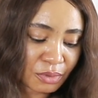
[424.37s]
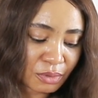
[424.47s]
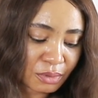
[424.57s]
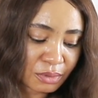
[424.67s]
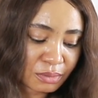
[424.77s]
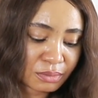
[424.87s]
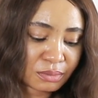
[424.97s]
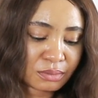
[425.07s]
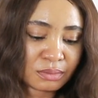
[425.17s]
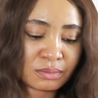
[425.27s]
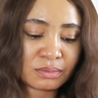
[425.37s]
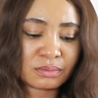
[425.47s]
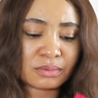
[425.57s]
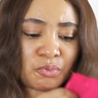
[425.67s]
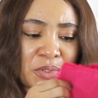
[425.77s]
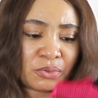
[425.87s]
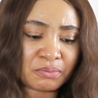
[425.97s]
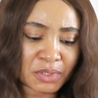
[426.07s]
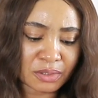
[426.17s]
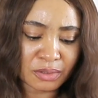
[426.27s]
all. I hope I
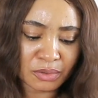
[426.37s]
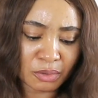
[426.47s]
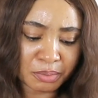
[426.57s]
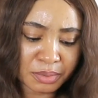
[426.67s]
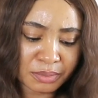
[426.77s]
don't mess this up.